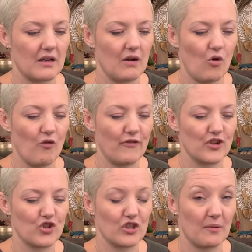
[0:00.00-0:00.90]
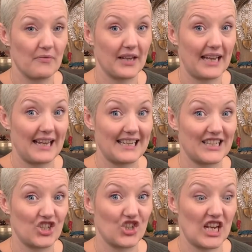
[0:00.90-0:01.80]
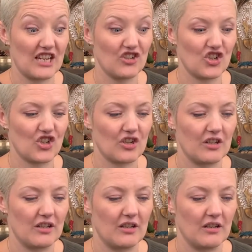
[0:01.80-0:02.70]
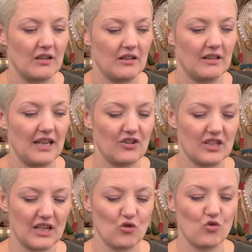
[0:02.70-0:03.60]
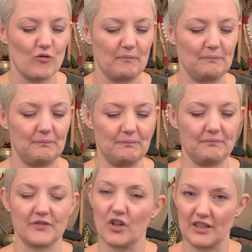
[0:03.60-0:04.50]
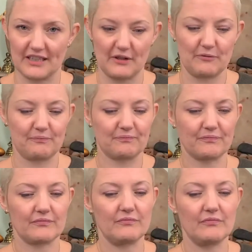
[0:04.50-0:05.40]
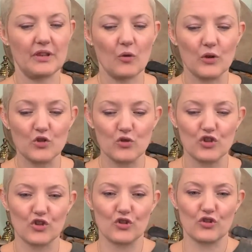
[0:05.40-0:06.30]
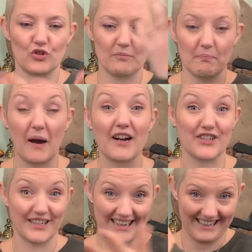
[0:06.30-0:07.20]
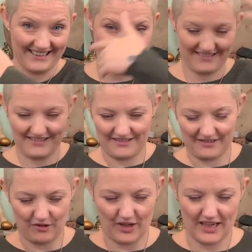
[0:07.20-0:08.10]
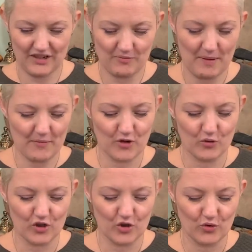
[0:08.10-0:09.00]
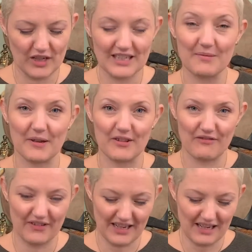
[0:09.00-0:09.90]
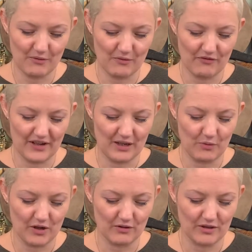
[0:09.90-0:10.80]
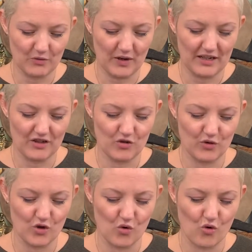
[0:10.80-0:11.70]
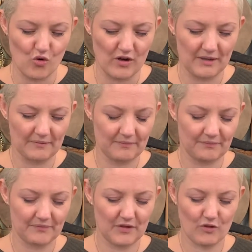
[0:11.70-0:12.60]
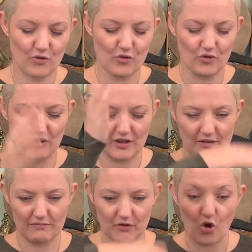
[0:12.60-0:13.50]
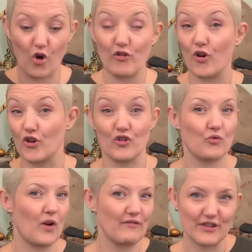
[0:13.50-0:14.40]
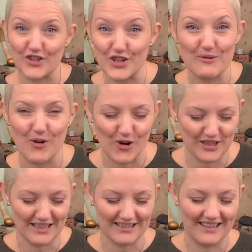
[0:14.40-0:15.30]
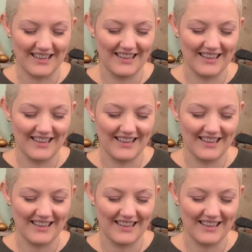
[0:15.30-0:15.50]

offers you something in exchange, then you say no. Turn it down. We don't do bartering. Okay, do you remember the old stories about the fairy worlds when you would go through the hawthorn or whatever the tree was, and